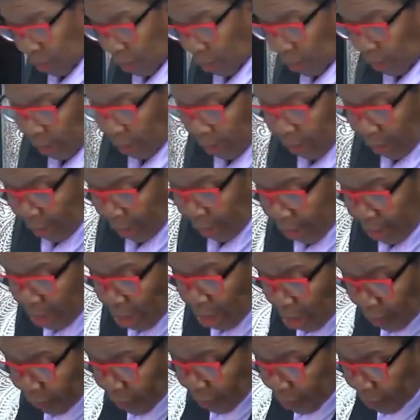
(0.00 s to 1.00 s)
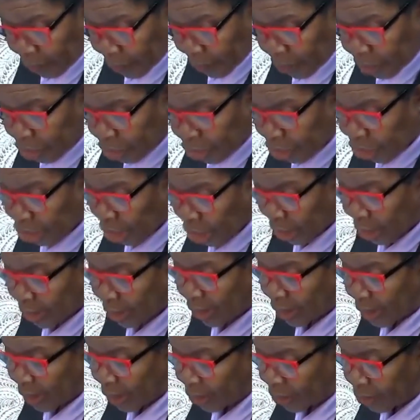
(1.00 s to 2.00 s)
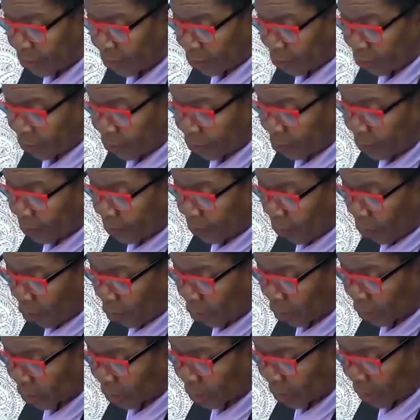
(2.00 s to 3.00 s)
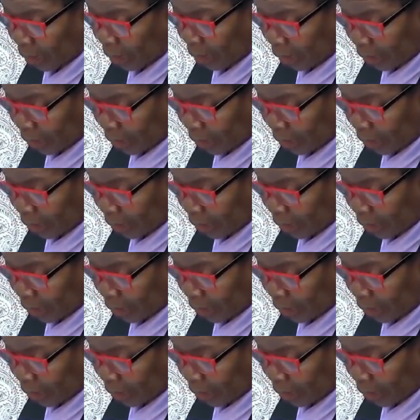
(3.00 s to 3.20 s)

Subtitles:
the leader of the opposition did report and